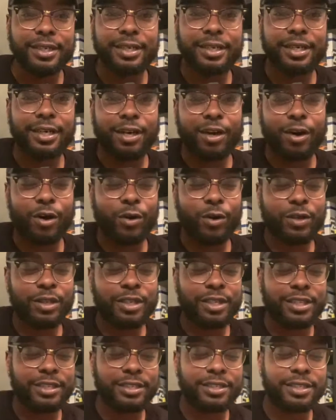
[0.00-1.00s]
Uh, all of
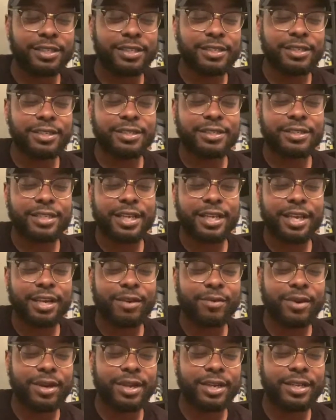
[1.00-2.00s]
this little design
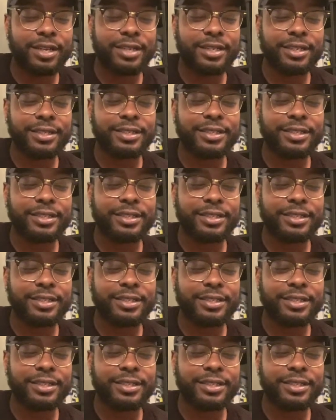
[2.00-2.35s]
right here is